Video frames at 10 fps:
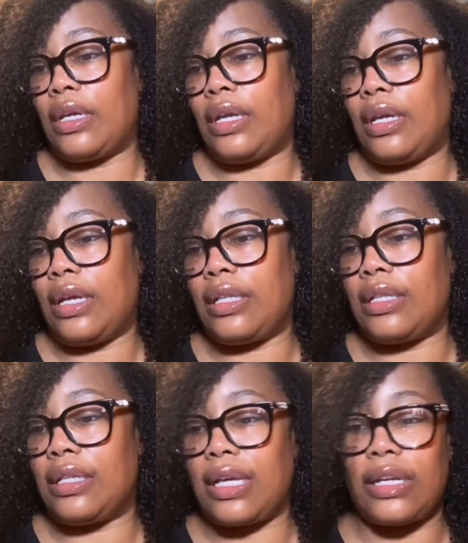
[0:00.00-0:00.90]
And then
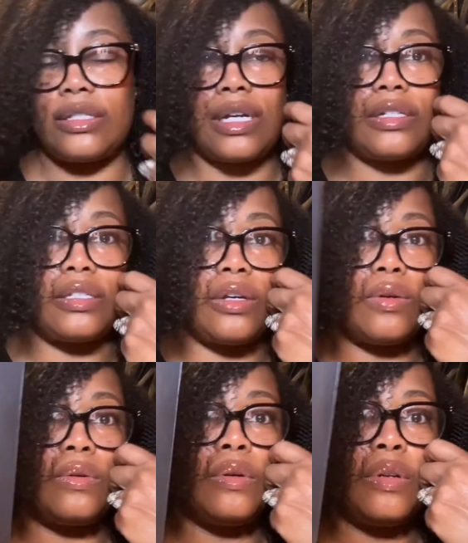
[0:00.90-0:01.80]
the letters are
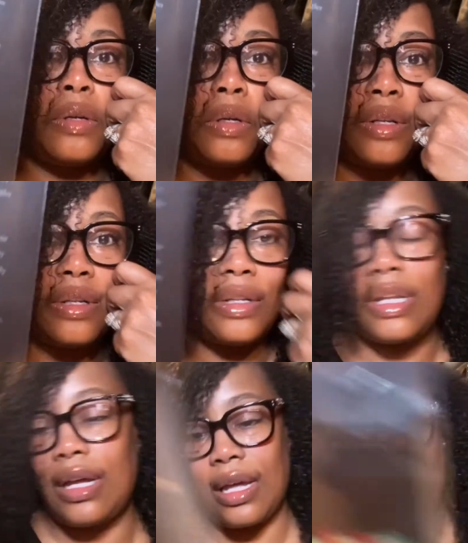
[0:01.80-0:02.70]
so,
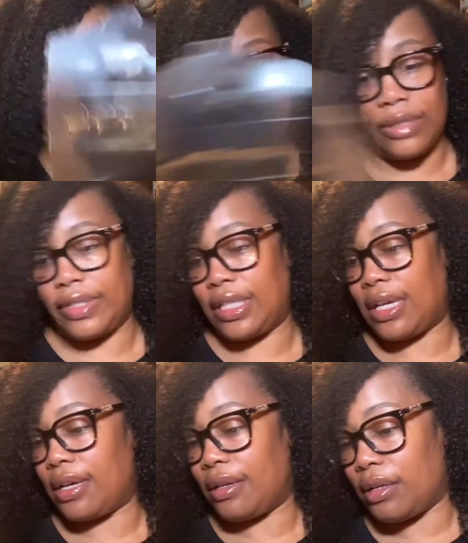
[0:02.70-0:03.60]
like, I can barely read that.